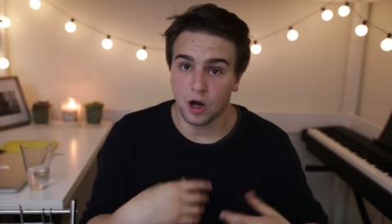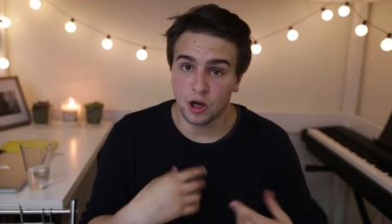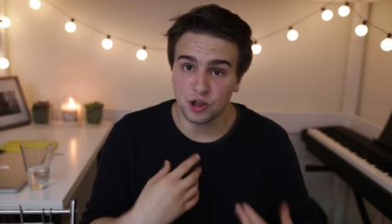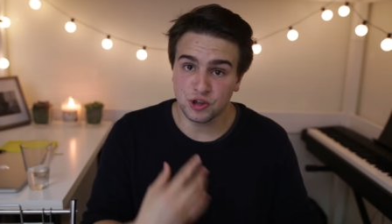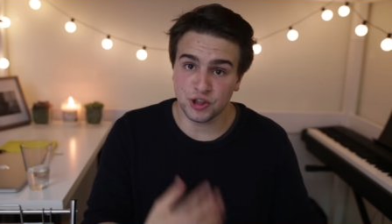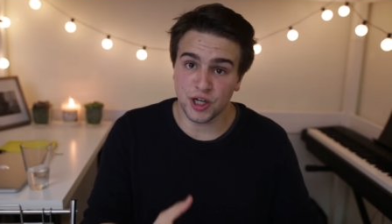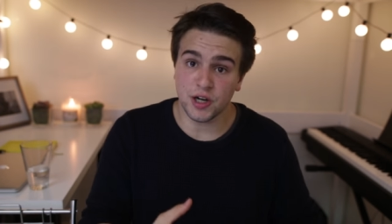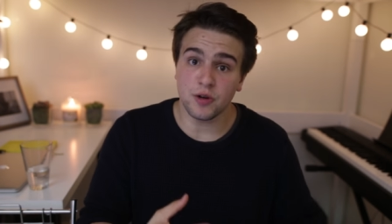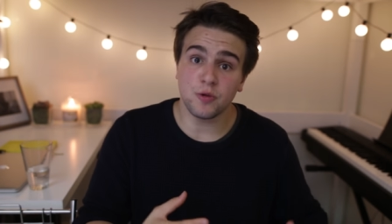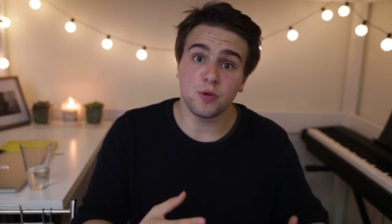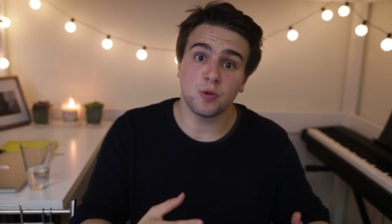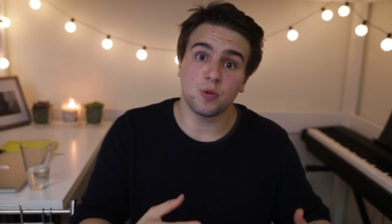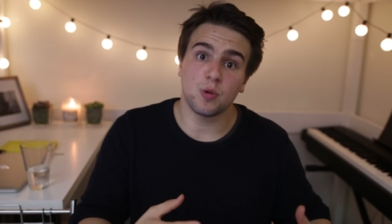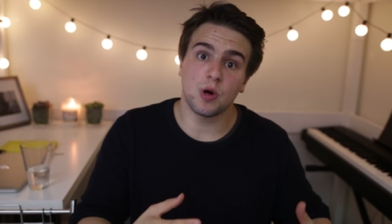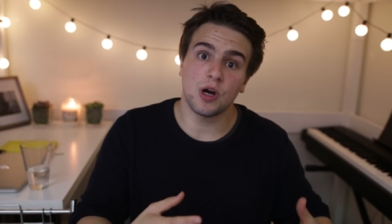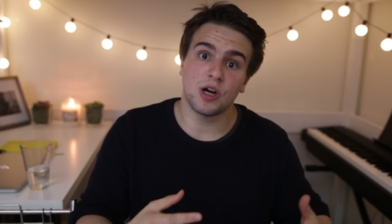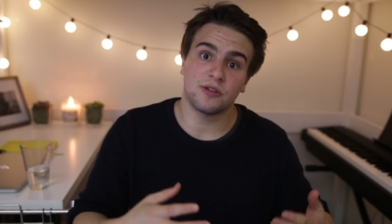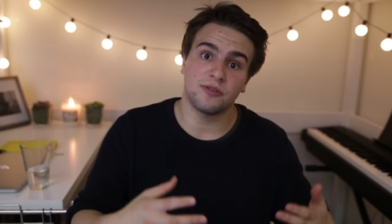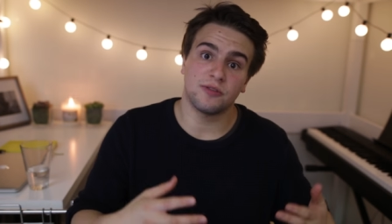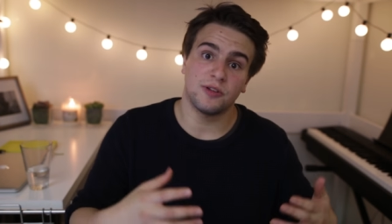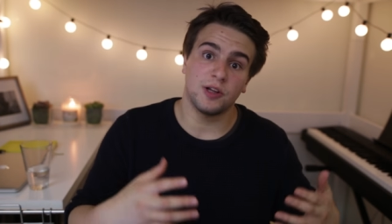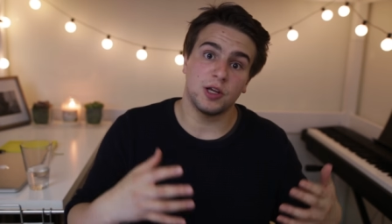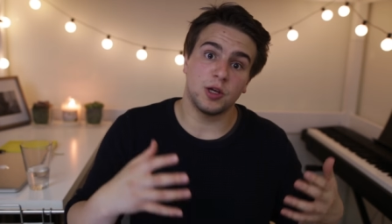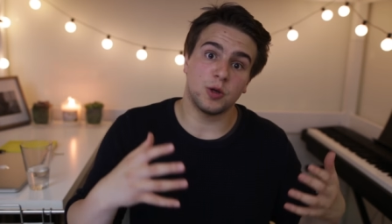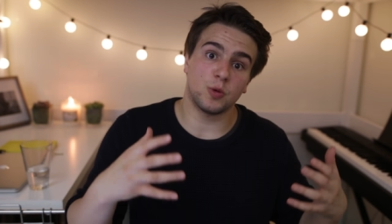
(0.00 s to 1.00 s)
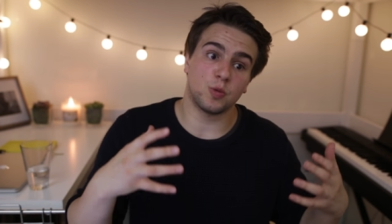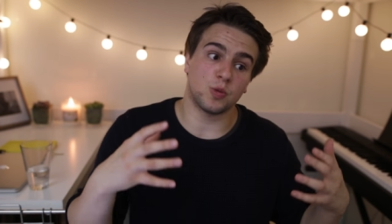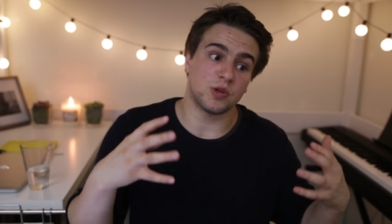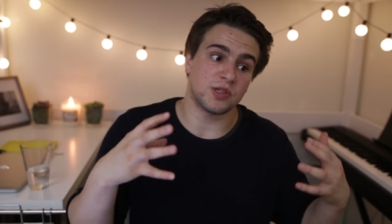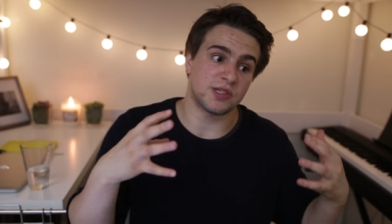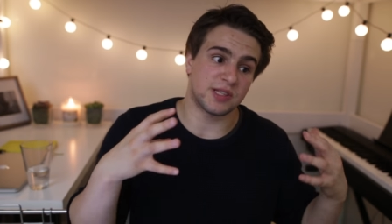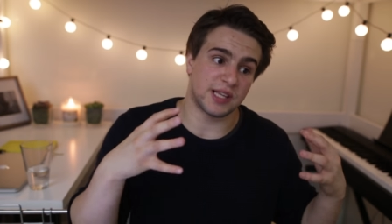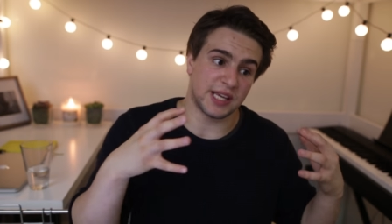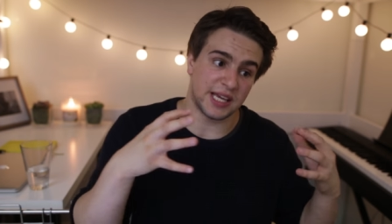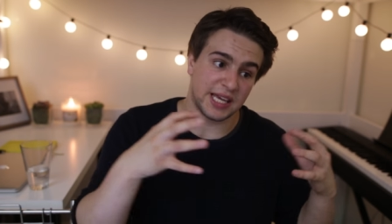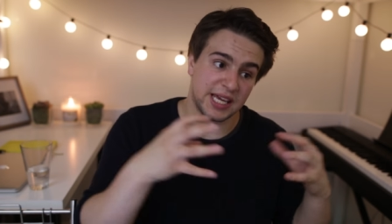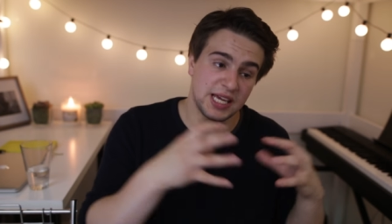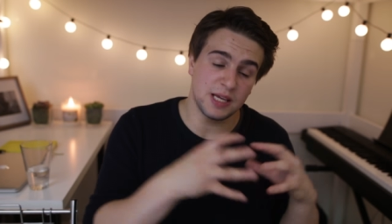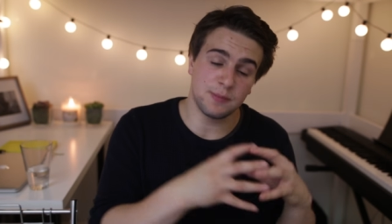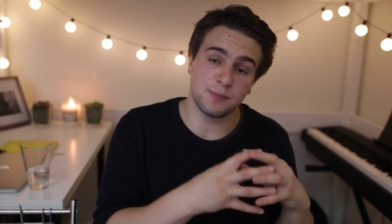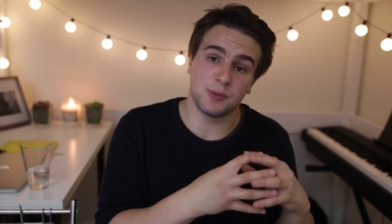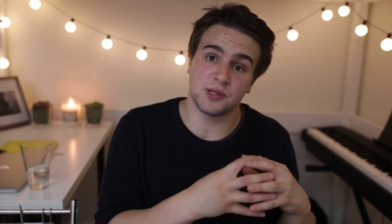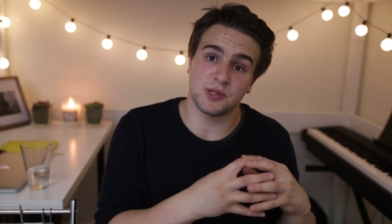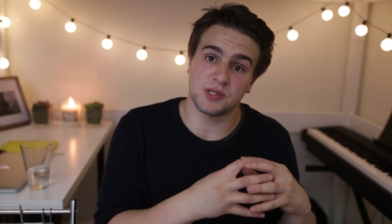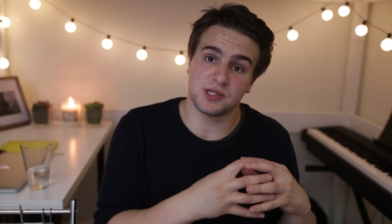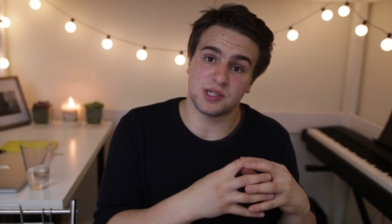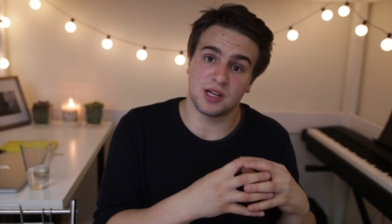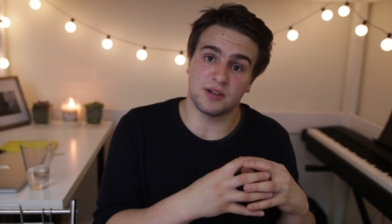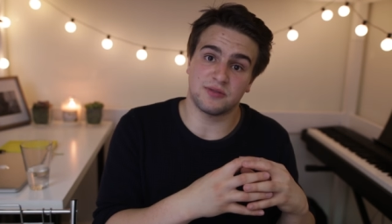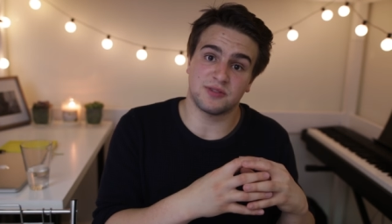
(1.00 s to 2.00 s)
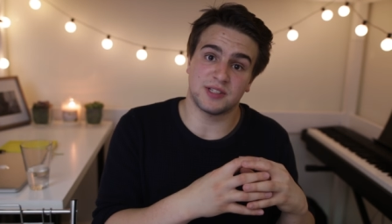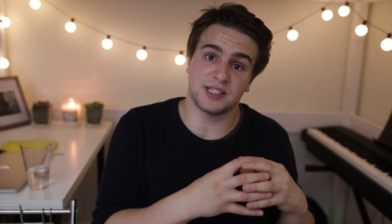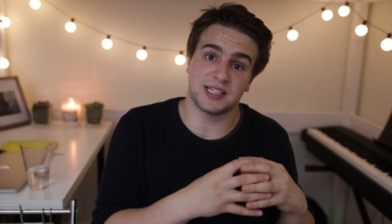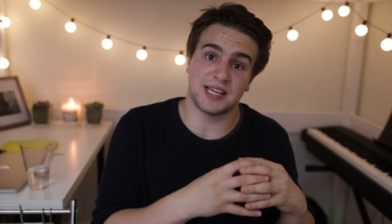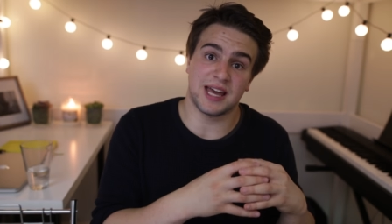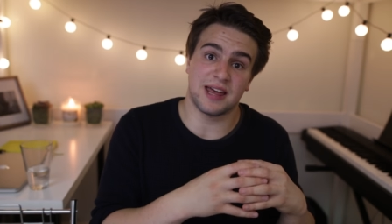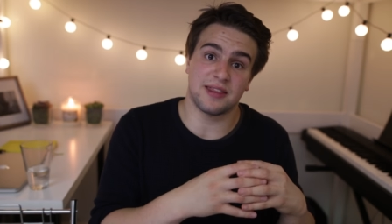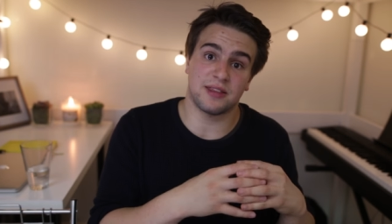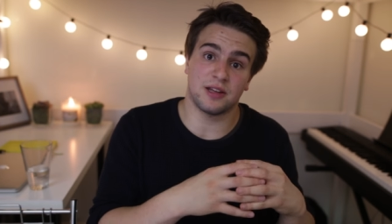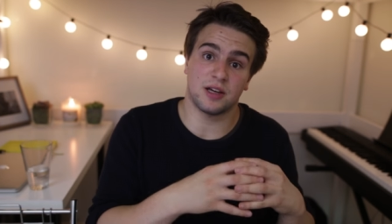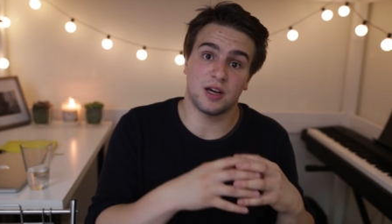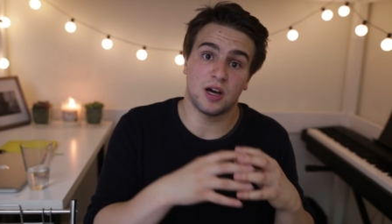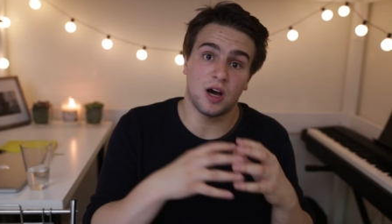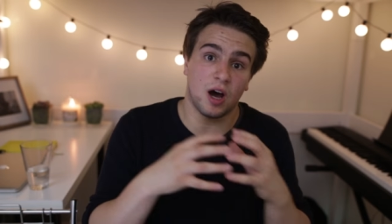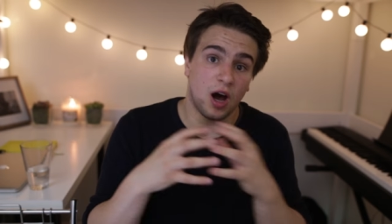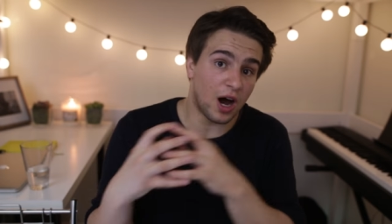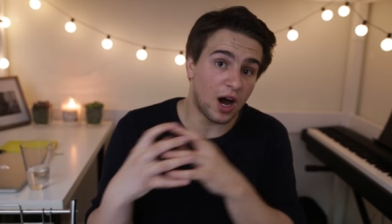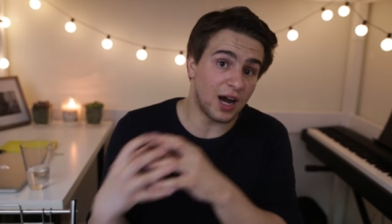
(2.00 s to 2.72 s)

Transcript: Our general workflow was that he'd put stuff together,